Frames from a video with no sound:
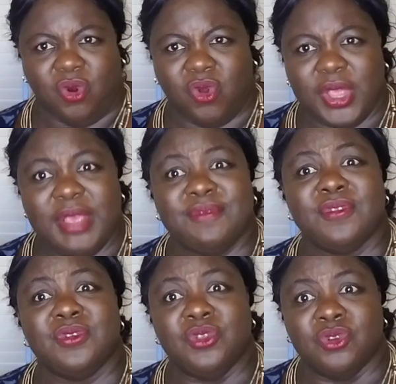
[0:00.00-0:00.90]

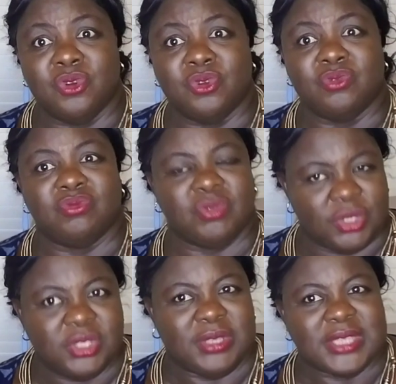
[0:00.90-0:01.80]
even,
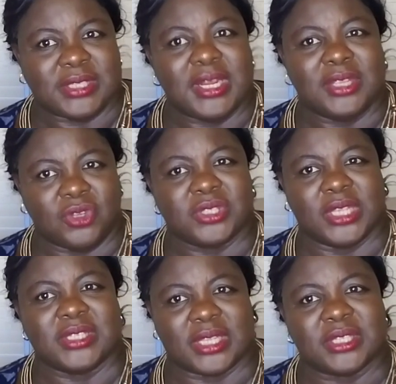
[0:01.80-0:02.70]
let's just say he
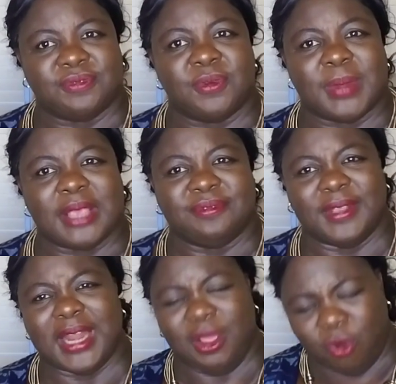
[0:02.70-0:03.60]
started from like
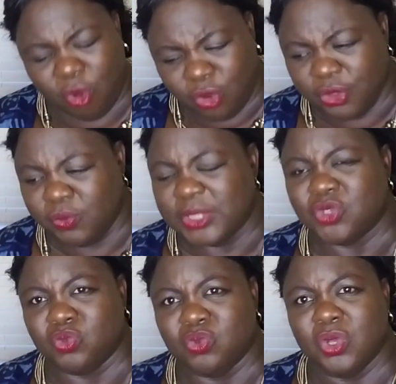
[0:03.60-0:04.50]
Fela all the way
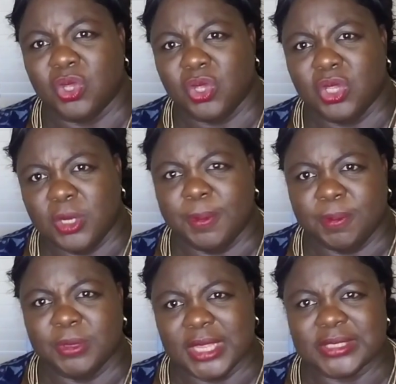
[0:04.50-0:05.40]
to the
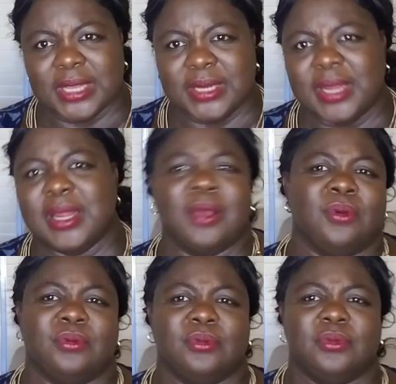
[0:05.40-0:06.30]
people that are there now.
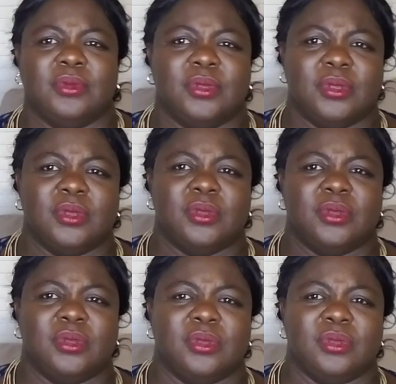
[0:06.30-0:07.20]

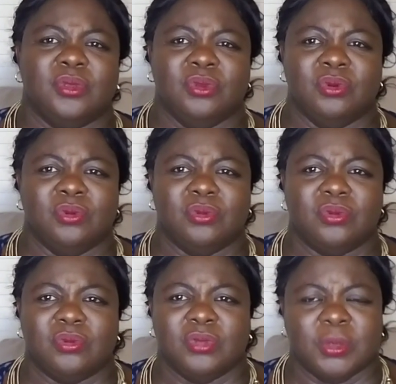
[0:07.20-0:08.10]
The
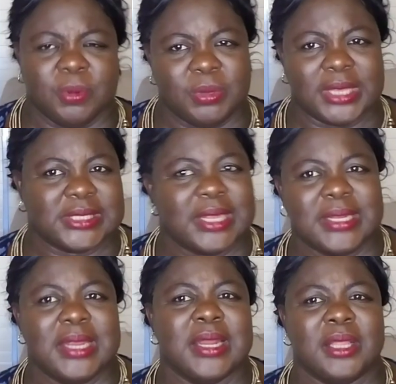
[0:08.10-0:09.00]
people that are there
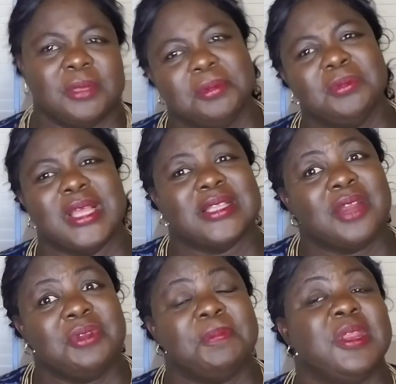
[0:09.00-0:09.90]
now, the people that are
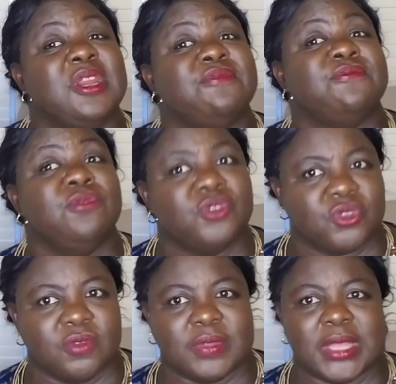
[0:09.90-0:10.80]
reaping the fruits
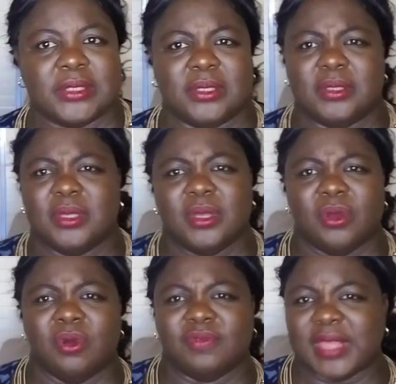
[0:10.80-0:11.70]
of that
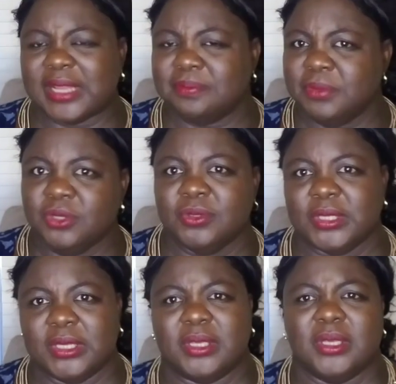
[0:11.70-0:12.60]

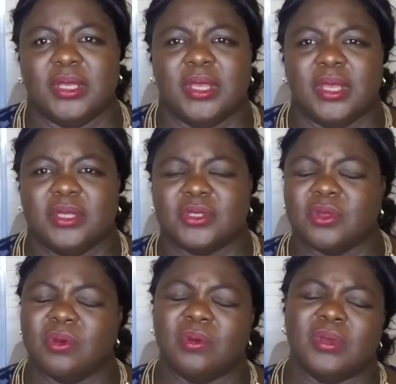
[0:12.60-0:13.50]
music.
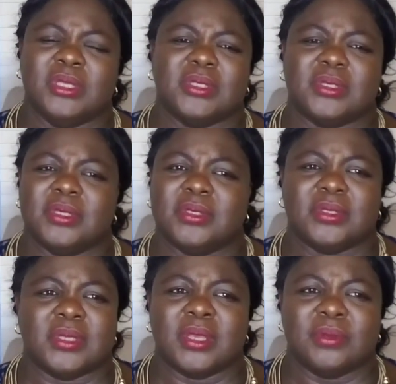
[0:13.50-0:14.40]
So it's
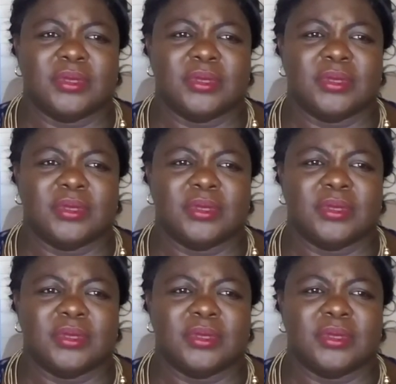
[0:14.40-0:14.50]
a